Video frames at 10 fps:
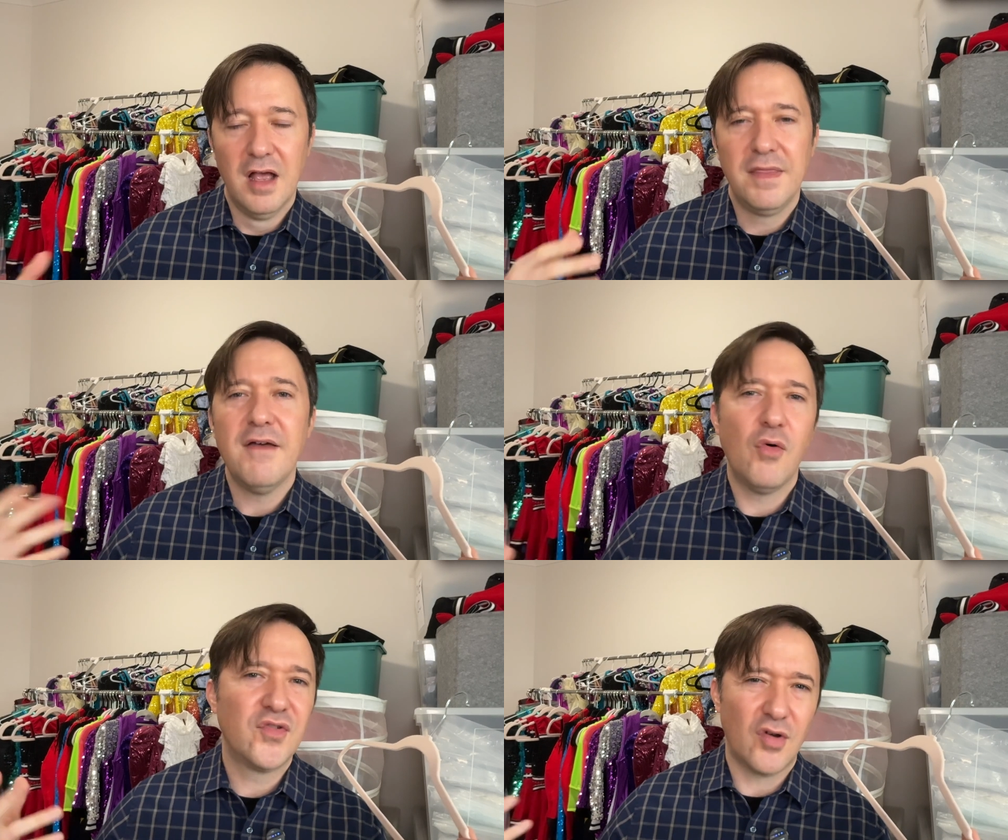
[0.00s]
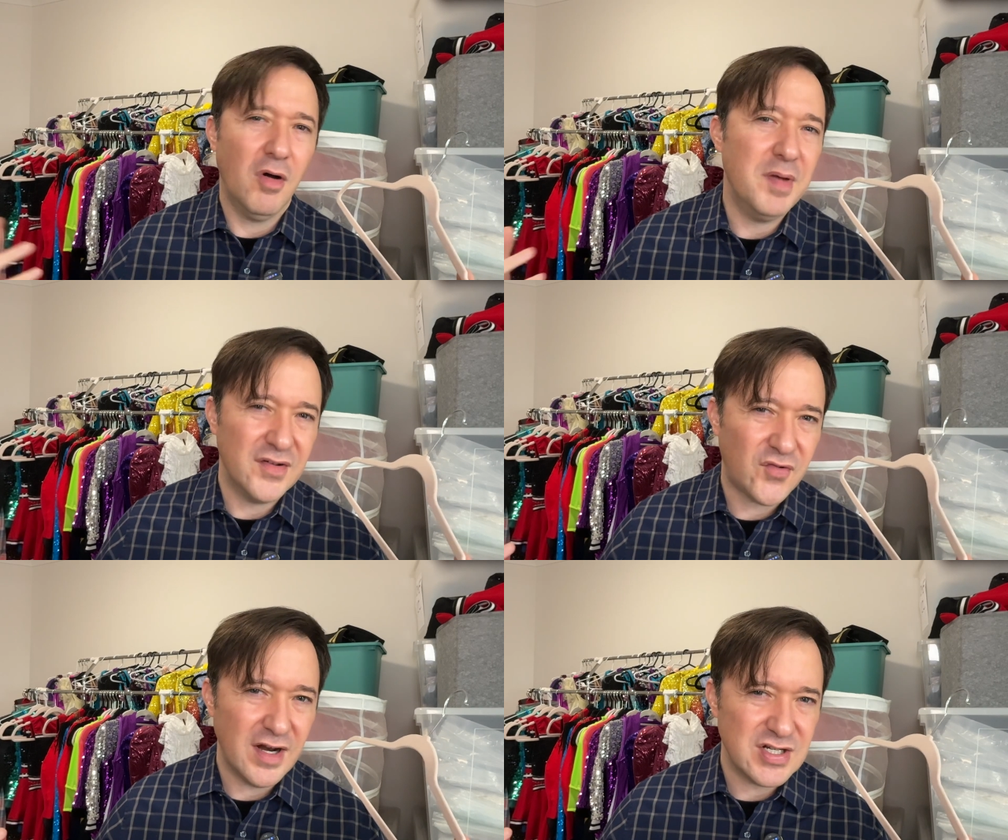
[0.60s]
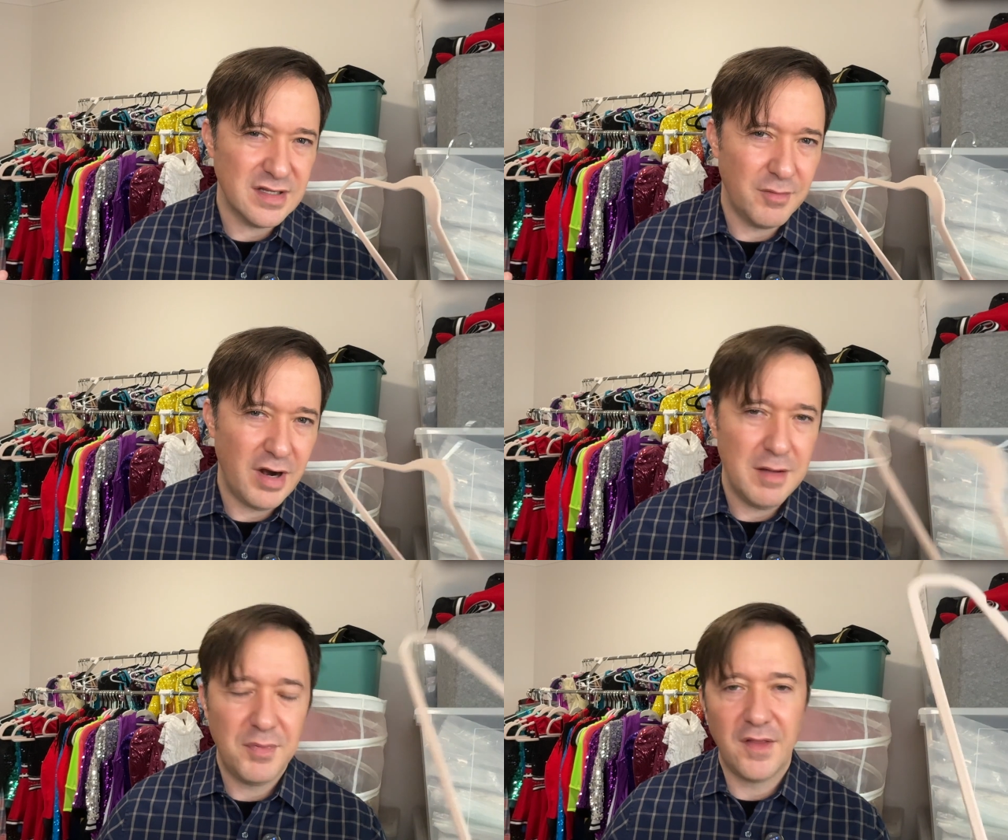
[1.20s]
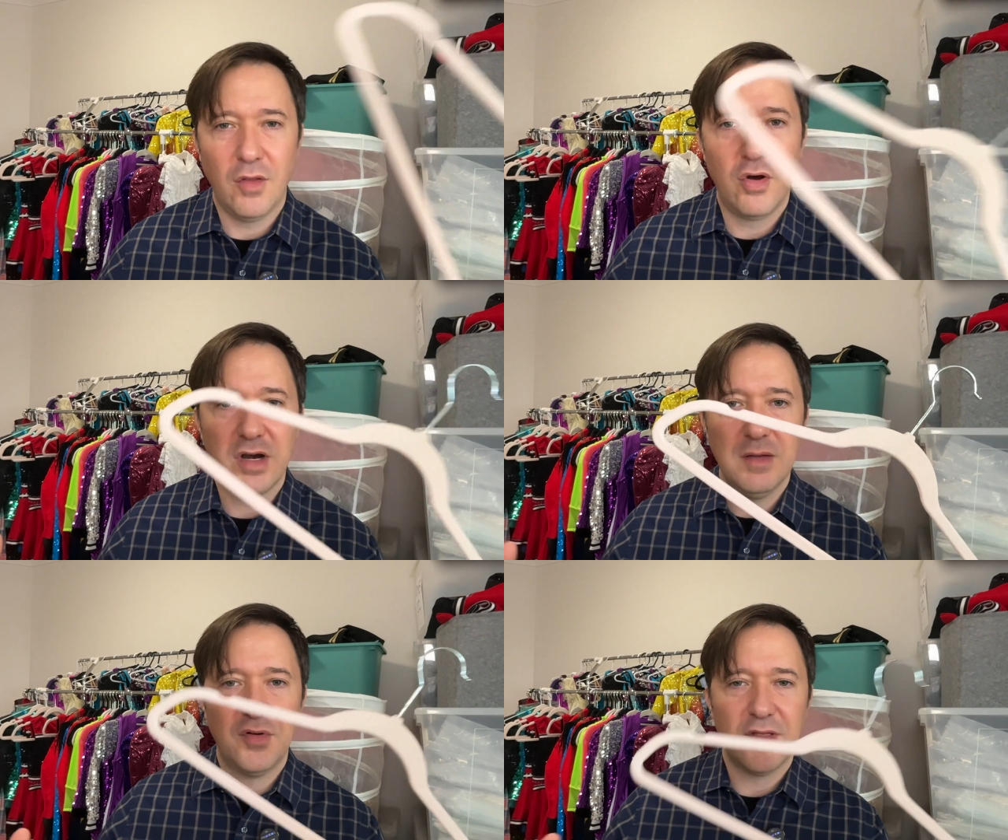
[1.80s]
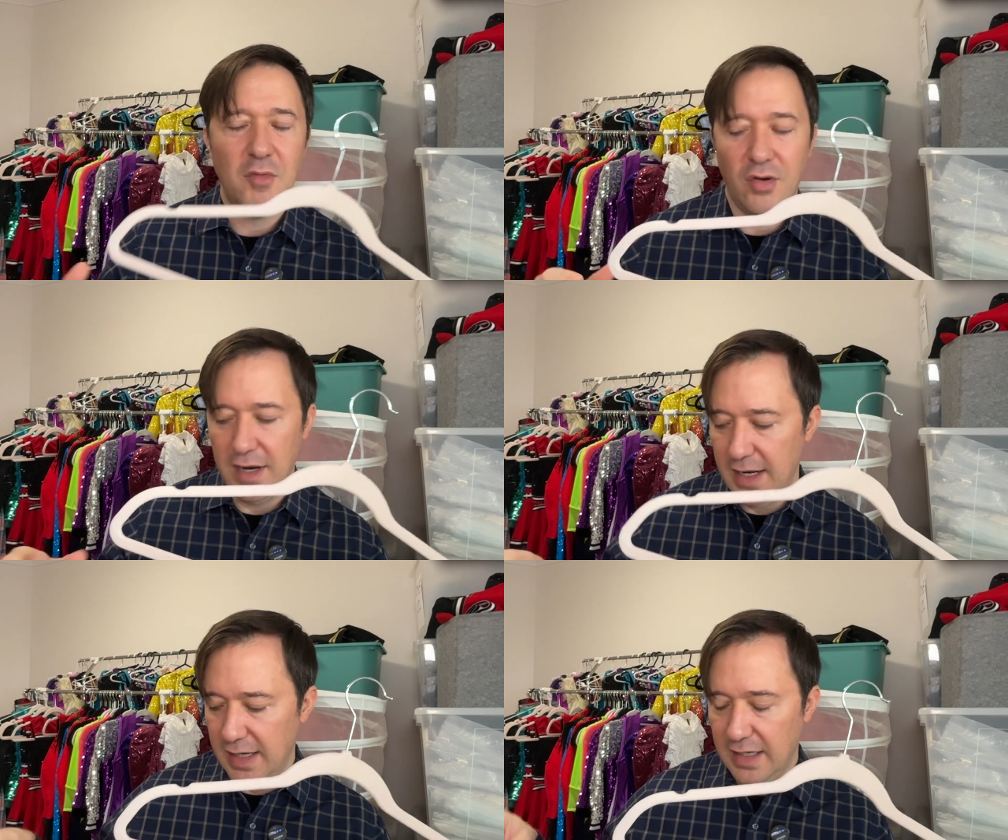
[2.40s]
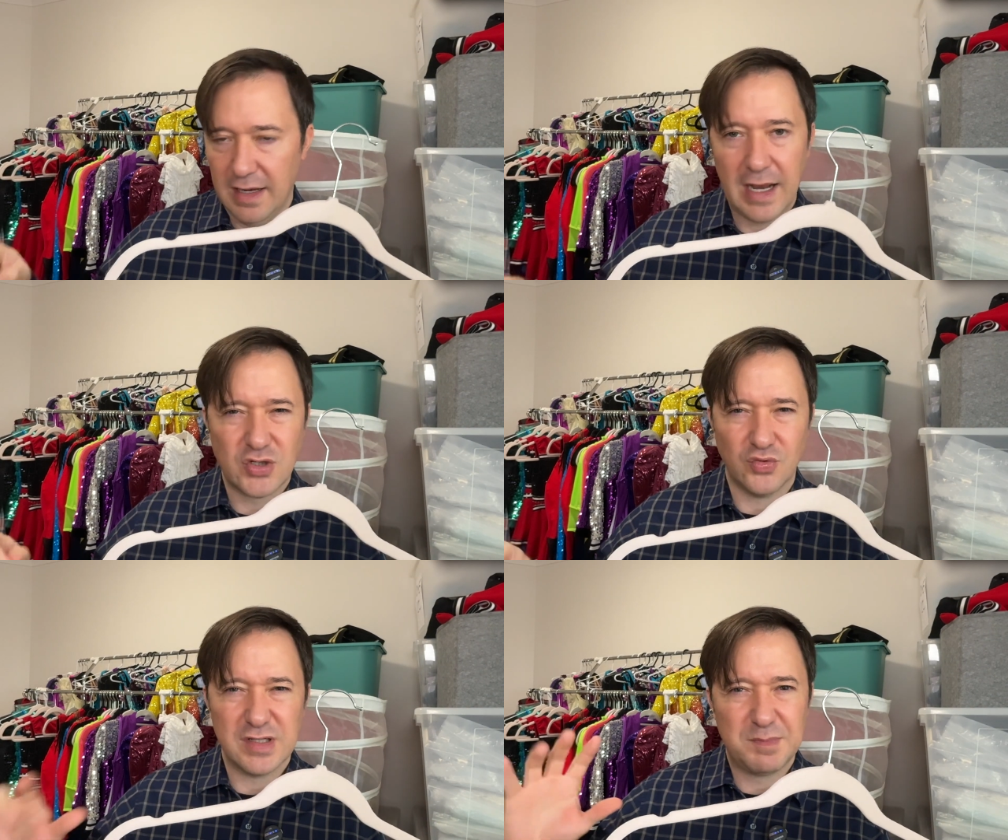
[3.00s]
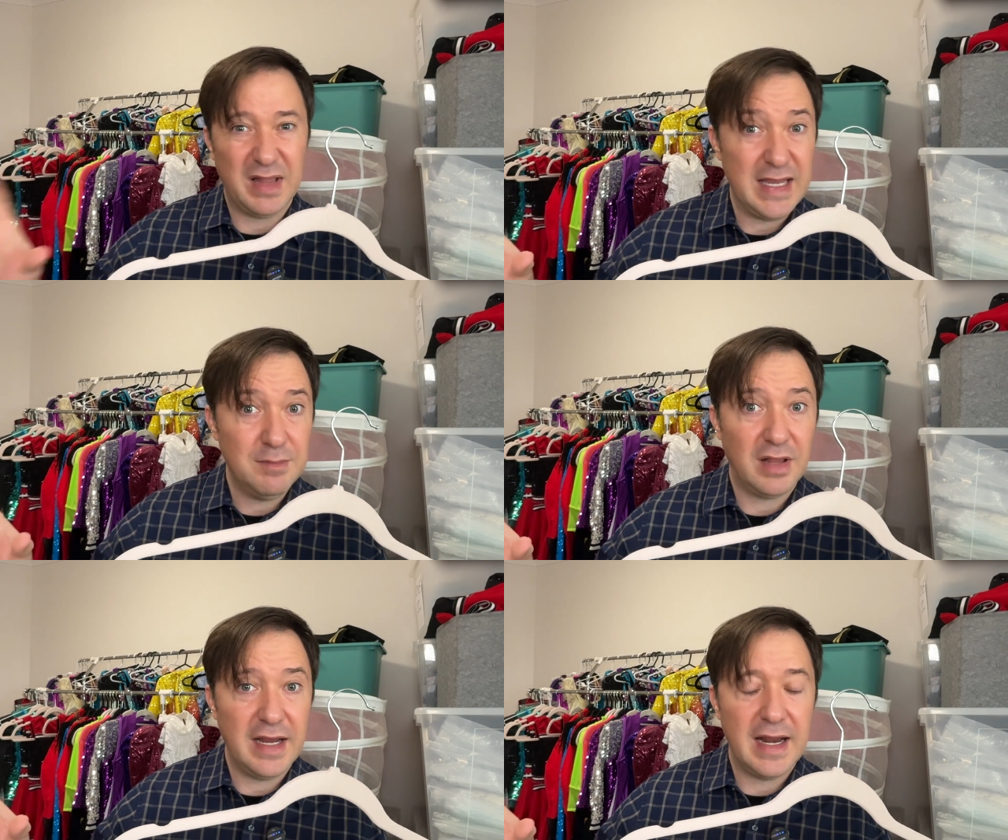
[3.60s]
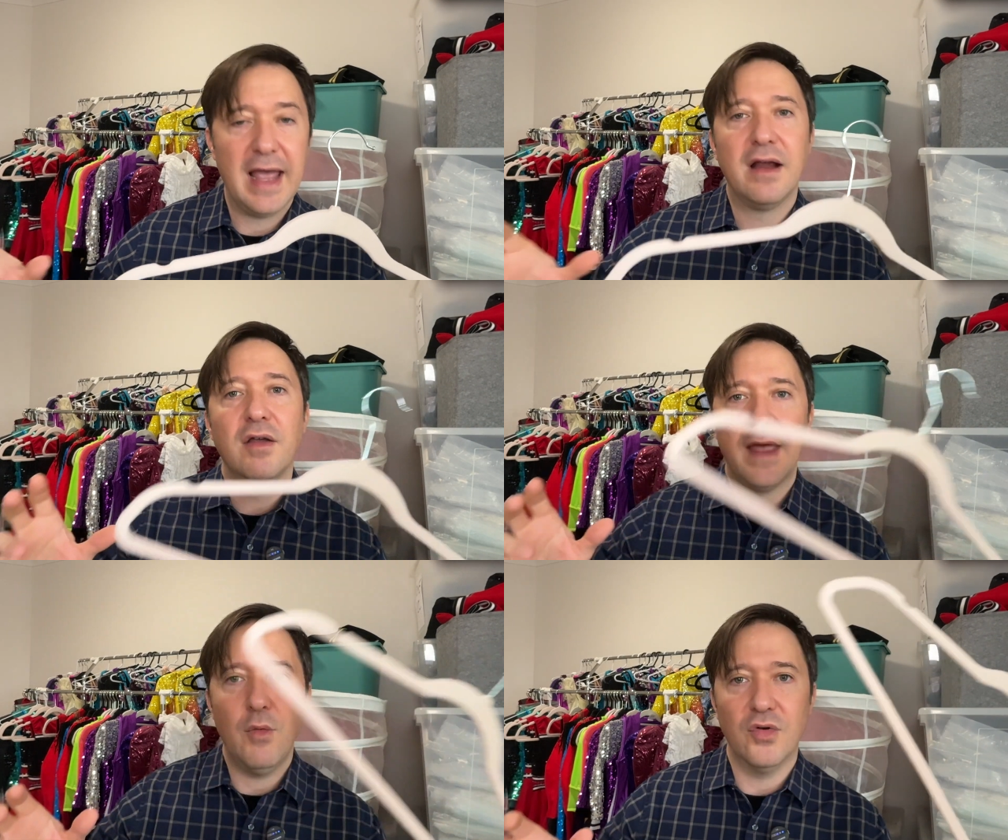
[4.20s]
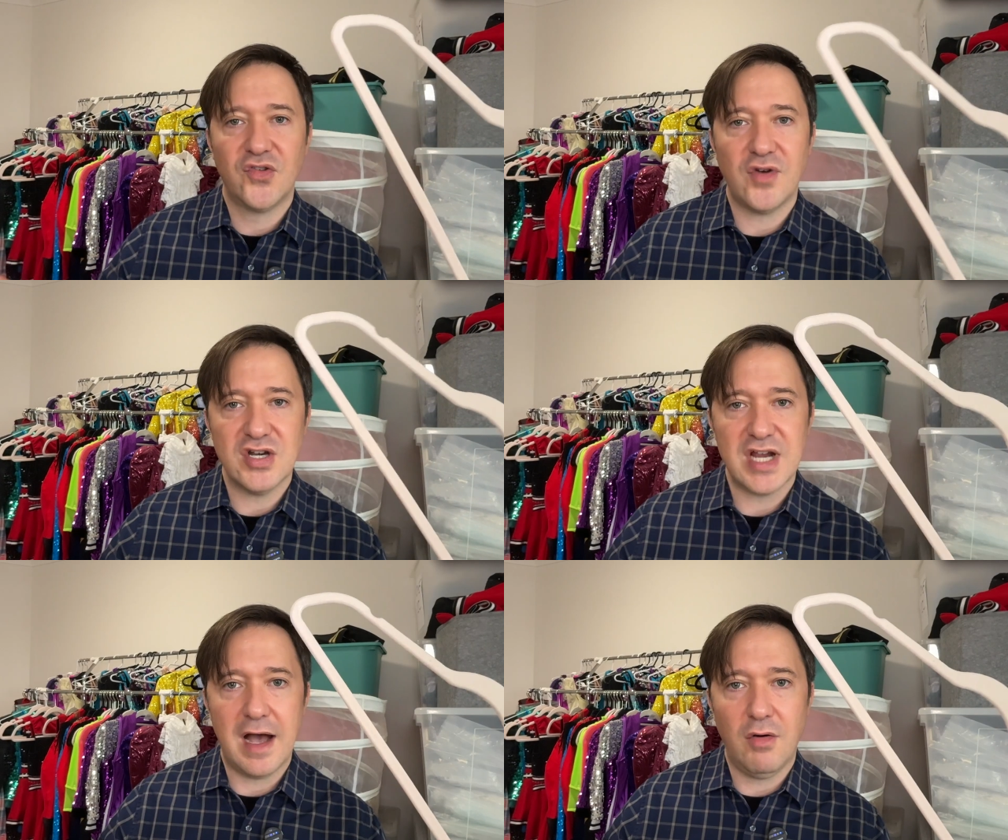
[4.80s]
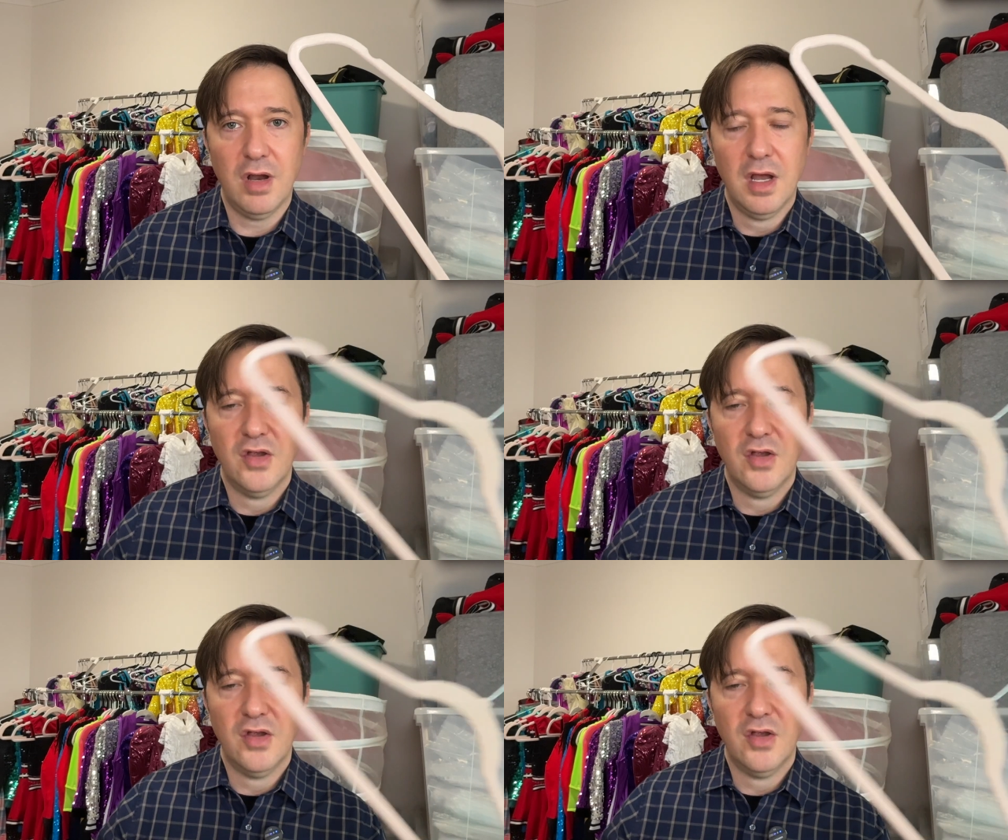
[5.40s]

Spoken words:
They've always got a bit of stretch in them, right? But the longer you put them on a actual just plain hanger, they will stretch out.